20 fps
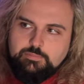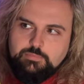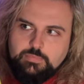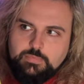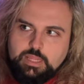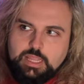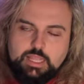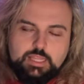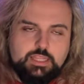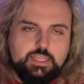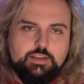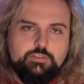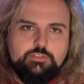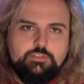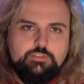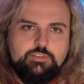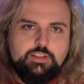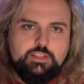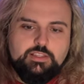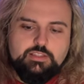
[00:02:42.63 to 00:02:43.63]
Now, the other
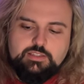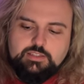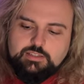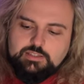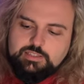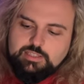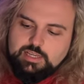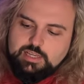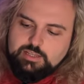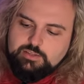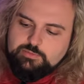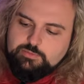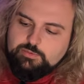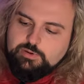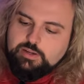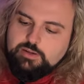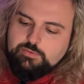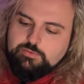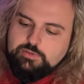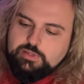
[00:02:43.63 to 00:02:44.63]
thing to say as
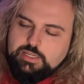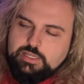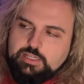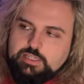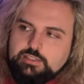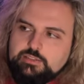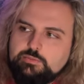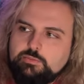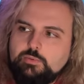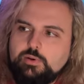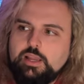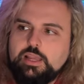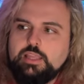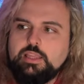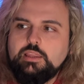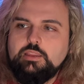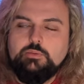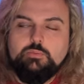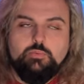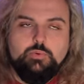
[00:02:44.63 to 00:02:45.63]
well is
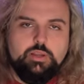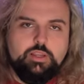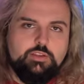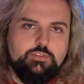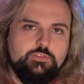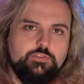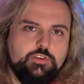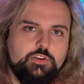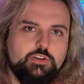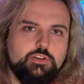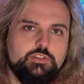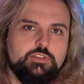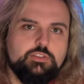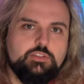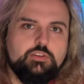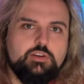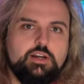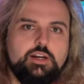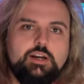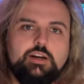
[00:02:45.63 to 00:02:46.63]
when we
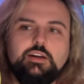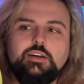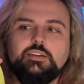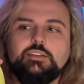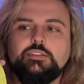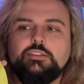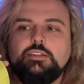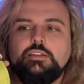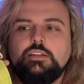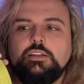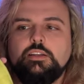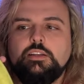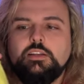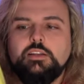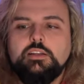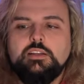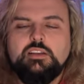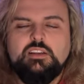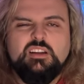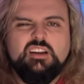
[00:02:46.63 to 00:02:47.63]
first got ours,
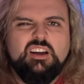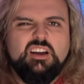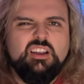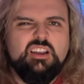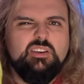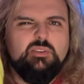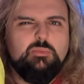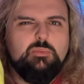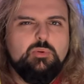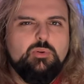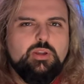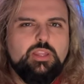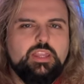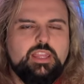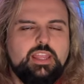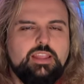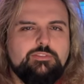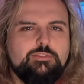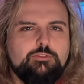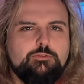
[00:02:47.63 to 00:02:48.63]
our little boy
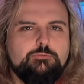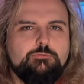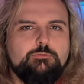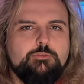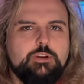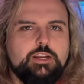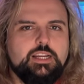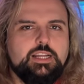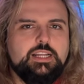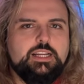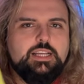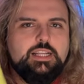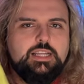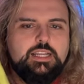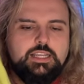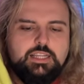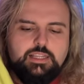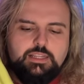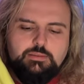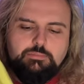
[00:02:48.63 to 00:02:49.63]
never
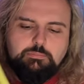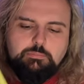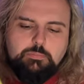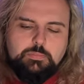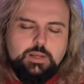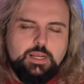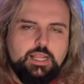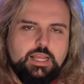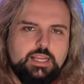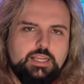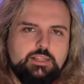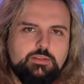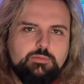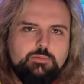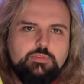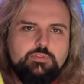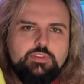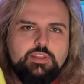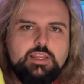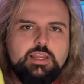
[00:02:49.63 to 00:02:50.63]
really played
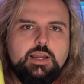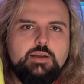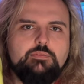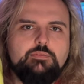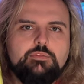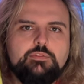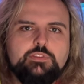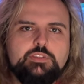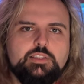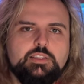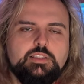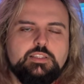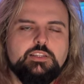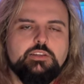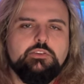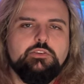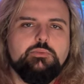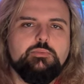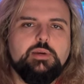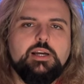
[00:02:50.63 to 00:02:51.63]
with the comforter
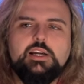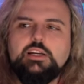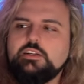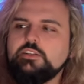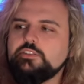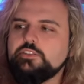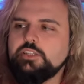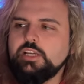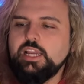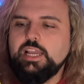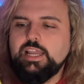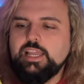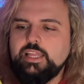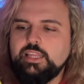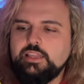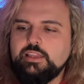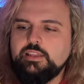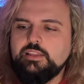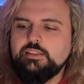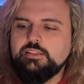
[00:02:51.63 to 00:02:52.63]
too much,
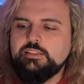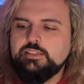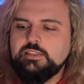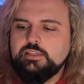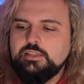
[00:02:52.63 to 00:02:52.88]
and